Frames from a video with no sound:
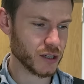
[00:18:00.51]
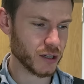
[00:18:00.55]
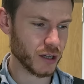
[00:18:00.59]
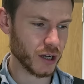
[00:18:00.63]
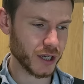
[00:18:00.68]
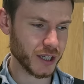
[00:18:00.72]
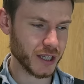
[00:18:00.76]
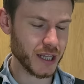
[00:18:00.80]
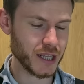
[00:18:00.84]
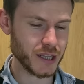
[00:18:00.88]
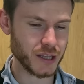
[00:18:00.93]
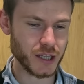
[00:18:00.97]

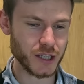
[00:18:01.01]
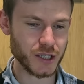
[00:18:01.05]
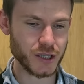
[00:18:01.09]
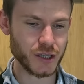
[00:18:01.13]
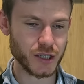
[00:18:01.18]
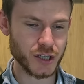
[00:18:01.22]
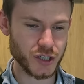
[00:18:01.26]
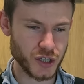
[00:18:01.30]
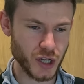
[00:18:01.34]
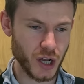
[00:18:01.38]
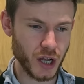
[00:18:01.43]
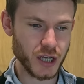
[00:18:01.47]
Like the
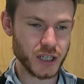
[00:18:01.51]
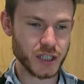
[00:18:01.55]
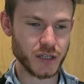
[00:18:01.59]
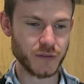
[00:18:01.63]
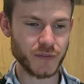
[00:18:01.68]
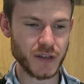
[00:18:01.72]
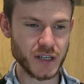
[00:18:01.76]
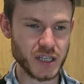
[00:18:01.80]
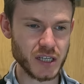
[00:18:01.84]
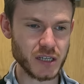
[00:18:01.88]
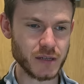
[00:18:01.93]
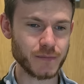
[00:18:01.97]
size of
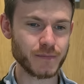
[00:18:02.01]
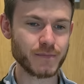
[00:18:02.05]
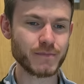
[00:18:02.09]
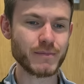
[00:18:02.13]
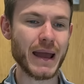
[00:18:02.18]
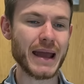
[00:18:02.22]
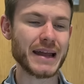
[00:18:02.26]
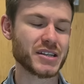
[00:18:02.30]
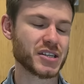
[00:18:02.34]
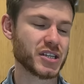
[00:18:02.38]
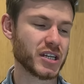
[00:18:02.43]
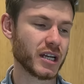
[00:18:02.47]
this is
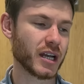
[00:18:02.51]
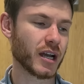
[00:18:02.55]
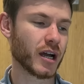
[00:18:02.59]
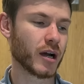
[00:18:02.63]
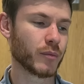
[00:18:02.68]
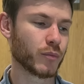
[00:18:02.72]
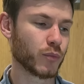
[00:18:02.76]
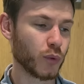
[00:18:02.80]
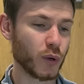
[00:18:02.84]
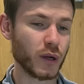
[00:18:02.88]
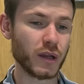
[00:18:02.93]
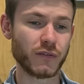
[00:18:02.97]
matching
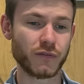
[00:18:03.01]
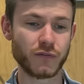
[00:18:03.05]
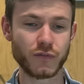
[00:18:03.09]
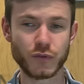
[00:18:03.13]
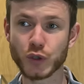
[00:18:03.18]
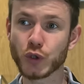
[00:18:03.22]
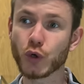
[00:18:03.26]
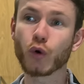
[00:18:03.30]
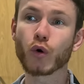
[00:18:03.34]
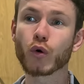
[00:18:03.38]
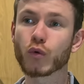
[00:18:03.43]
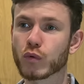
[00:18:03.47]
up with
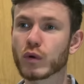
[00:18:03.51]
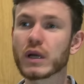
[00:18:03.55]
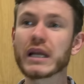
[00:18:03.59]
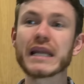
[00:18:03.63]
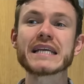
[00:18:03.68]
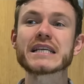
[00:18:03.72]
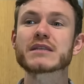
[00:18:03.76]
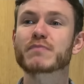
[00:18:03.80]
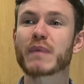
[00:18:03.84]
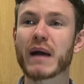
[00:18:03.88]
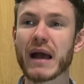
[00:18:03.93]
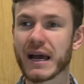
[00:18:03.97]
your
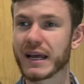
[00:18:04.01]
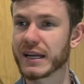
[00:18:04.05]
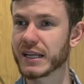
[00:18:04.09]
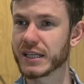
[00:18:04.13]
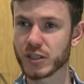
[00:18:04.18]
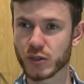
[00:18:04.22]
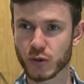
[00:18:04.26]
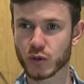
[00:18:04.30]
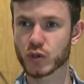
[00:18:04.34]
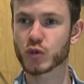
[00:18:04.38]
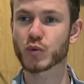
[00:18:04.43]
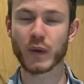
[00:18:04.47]
release pattern and
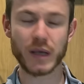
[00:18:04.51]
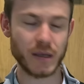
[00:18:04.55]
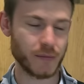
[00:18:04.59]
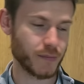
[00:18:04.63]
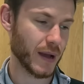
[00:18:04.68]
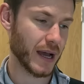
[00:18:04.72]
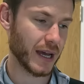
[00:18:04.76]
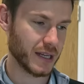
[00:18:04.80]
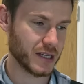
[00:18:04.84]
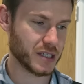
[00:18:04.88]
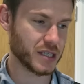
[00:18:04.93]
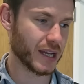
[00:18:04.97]
your swing
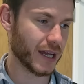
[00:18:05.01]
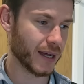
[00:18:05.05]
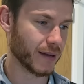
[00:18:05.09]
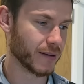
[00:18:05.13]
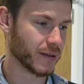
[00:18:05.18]
pattern, isn't it?